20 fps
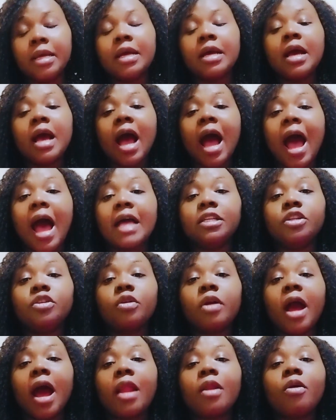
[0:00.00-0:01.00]
and you
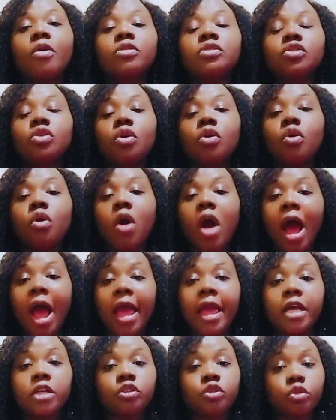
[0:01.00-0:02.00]
can also go
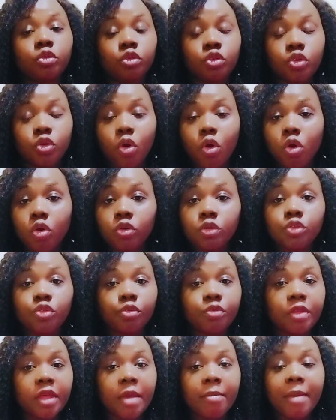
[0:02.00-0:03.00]
ahead to talk to
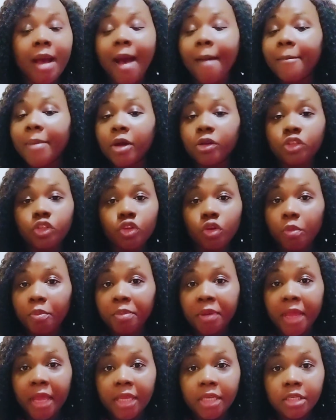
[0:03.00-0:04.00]
them about your
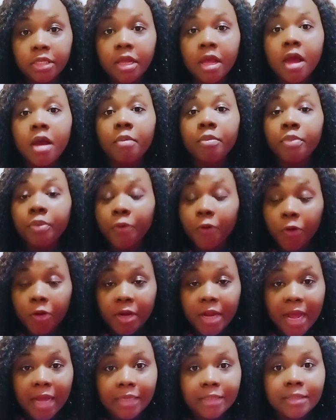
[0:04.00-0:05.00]
paid
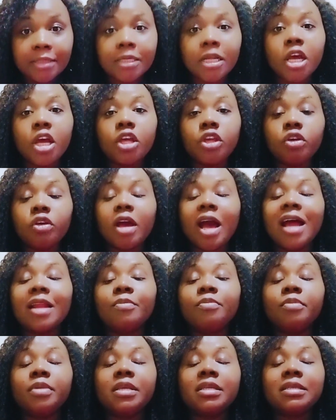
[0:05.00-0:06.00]
product. You can be
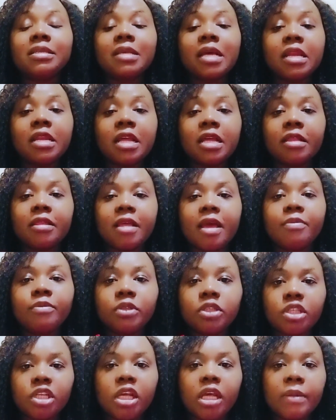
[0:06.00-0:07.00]
sending them
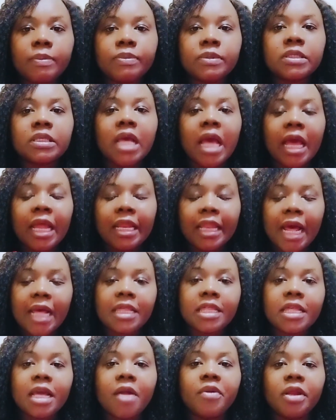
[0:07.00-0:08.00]
tips,
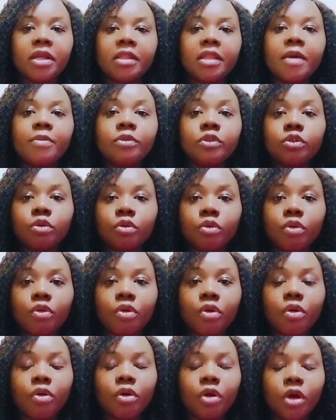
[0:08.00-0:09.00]
nurturing them to
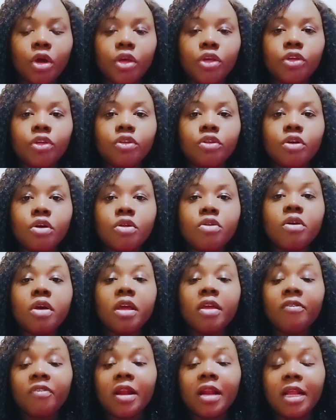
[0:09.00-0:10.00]
grow. You don't know,
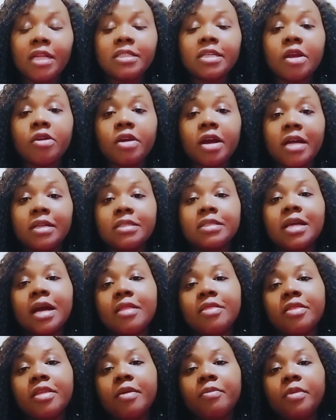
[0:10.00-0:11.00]
even later you can turn
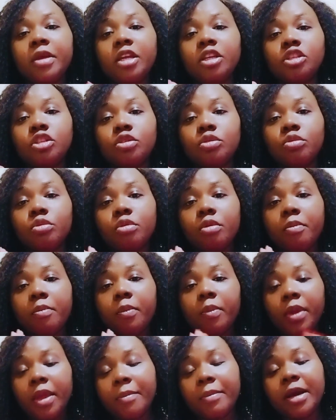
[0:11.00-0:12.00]
them into
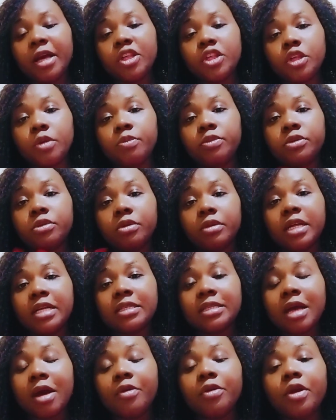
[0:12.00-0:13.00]
membership. So that's how
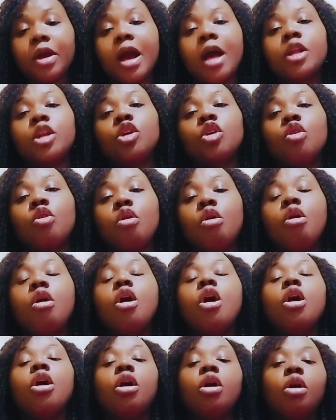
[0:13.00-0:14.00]
you can go
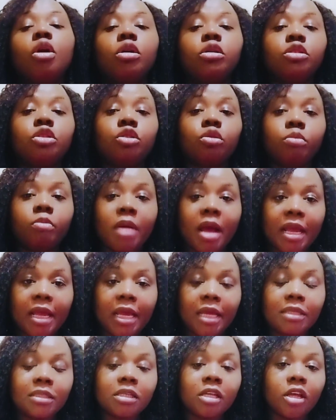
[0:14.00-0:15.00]
on to market
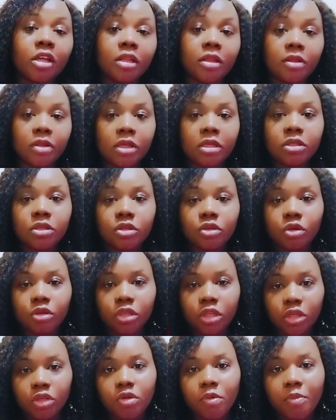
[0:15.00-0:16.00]
this your
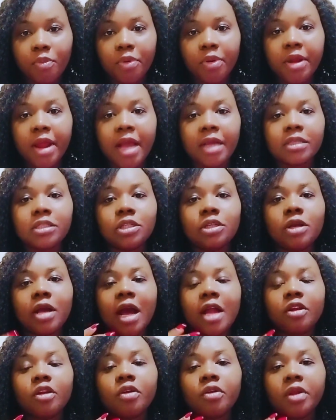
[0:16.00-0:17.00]
digital product. You can
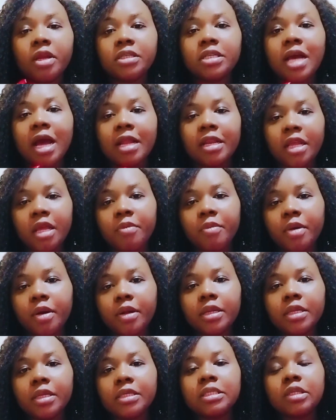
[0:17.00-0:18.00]
create an email
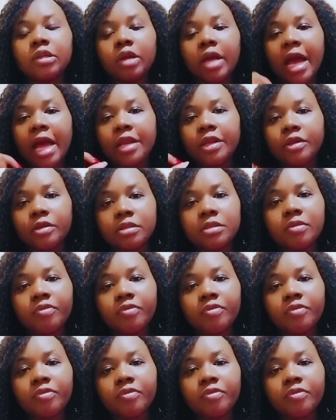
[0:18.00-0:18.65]
list. You can use